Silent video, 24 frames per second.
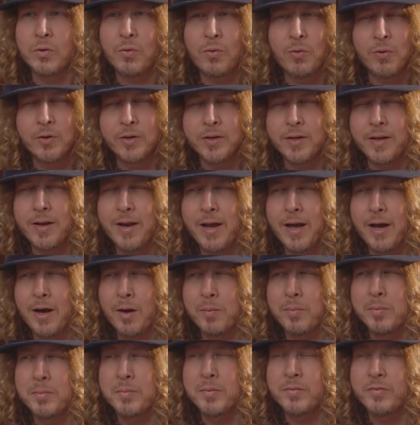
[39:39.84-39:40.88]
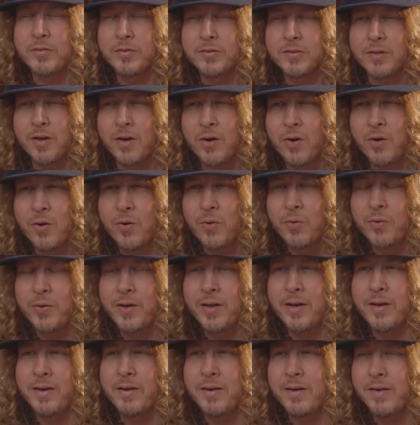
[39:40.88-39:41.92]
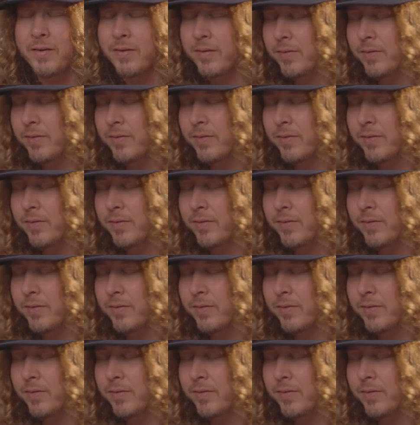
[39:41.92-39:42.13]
recording an album of his own. And